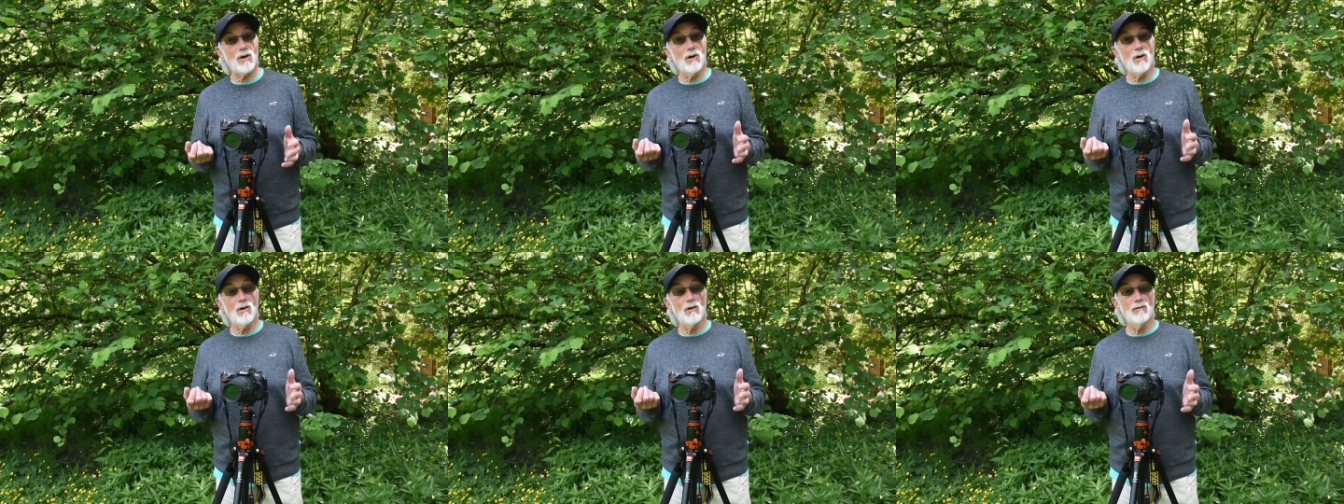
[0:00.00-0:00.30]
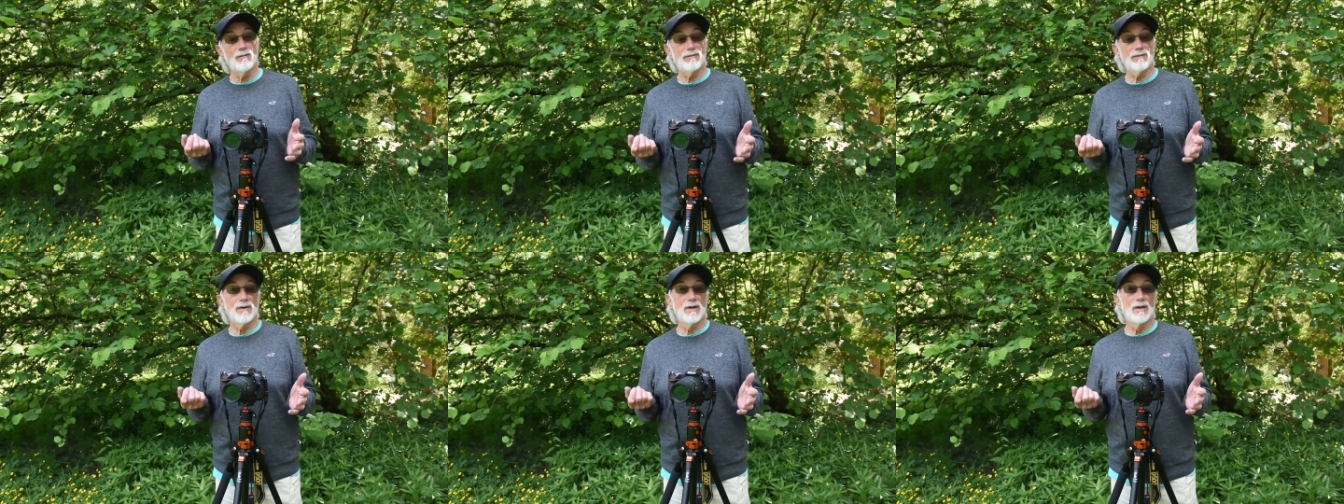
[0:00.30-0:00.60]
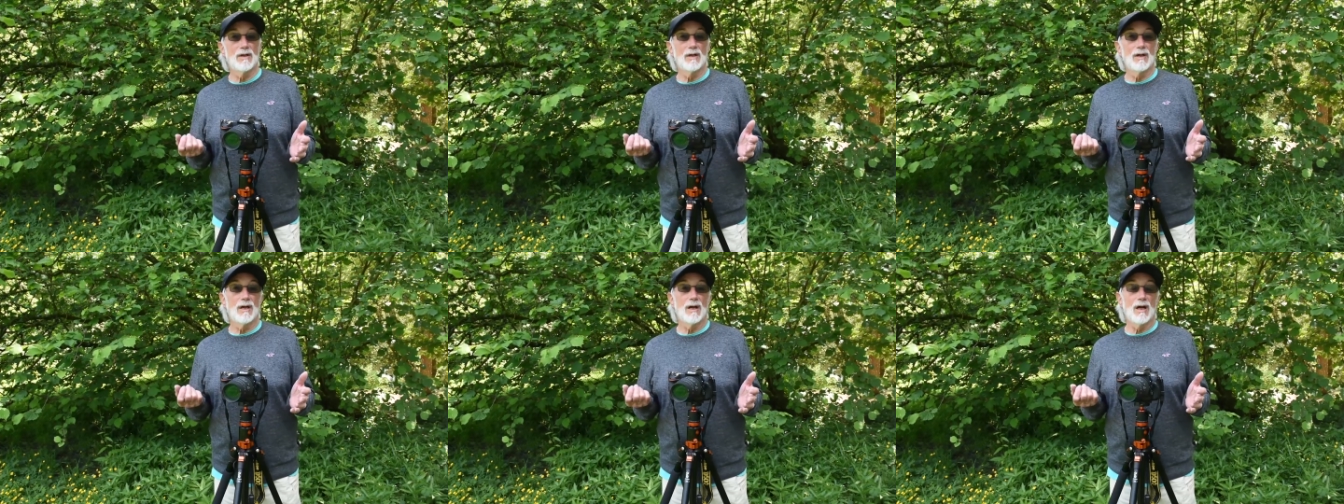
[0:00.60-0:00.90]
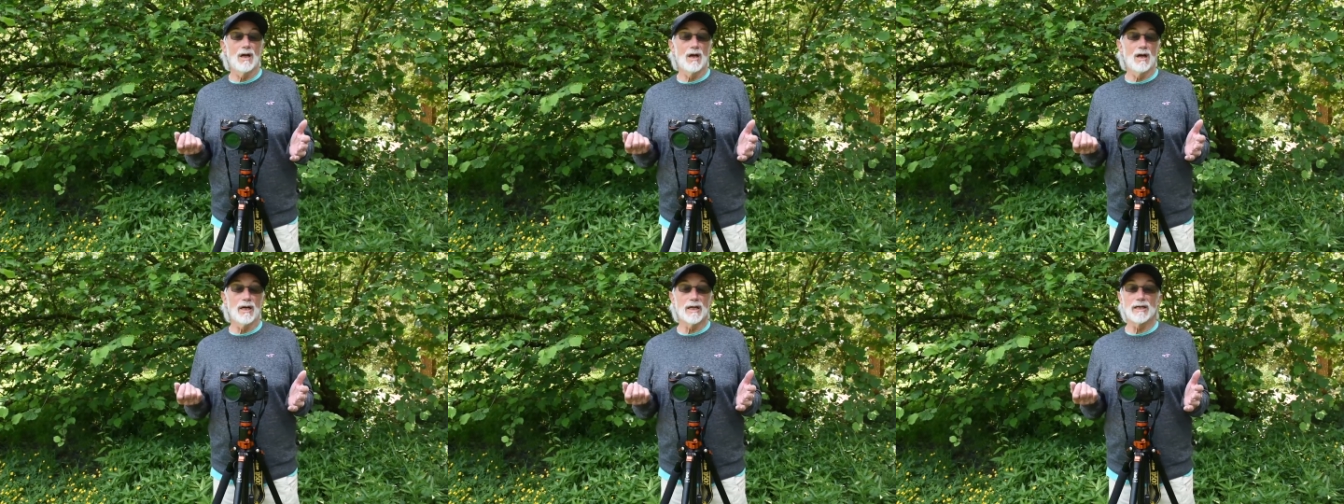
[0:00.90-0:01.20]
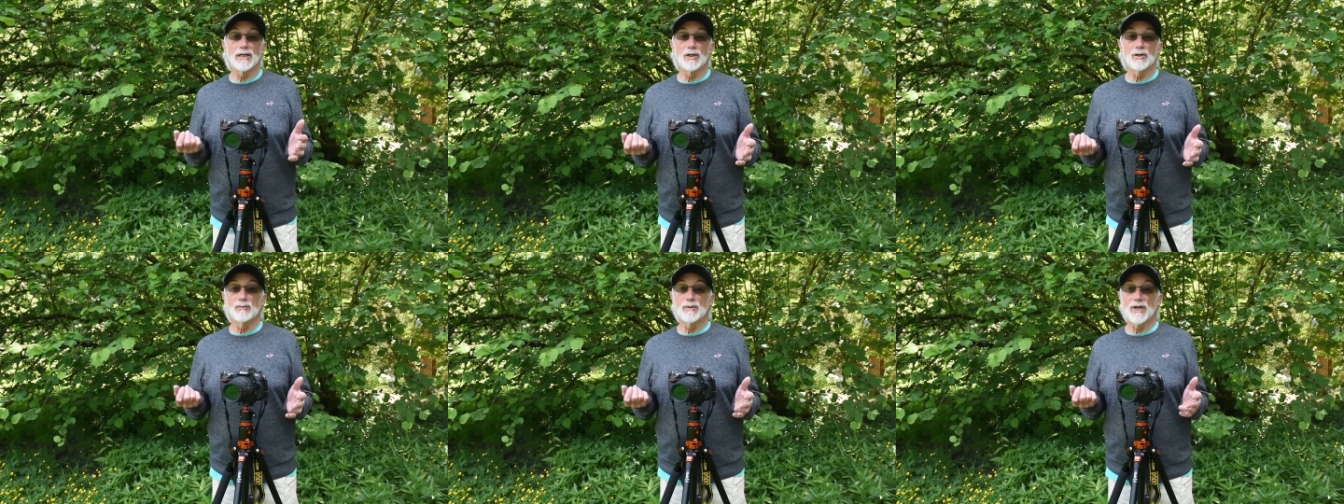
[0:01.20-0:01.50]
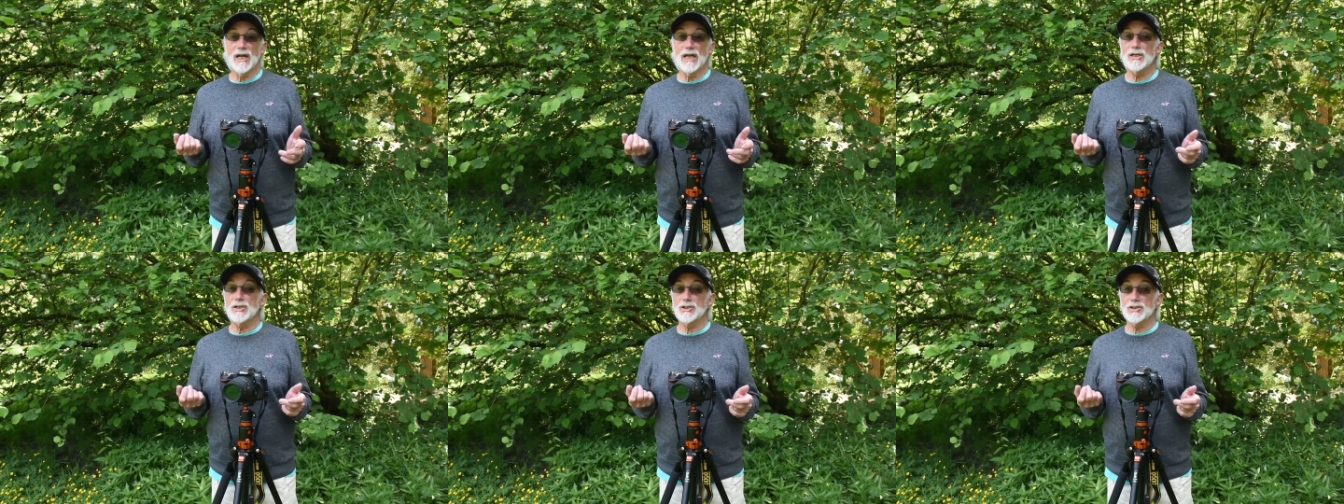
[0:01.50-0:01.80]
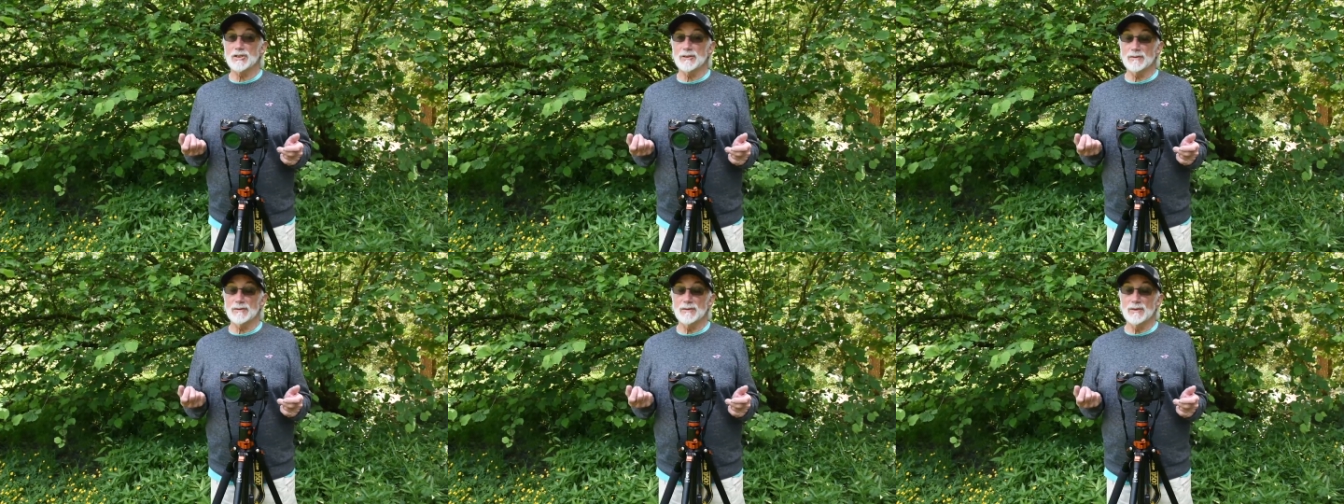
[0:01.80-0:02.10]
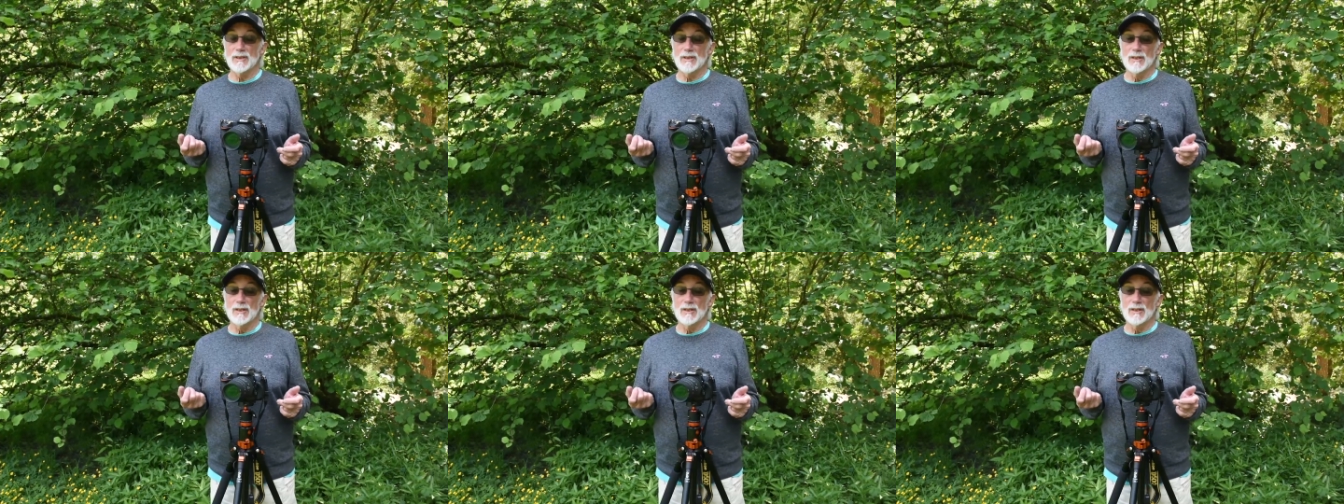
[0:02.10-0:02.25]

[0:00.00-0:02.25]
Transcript: of illumination.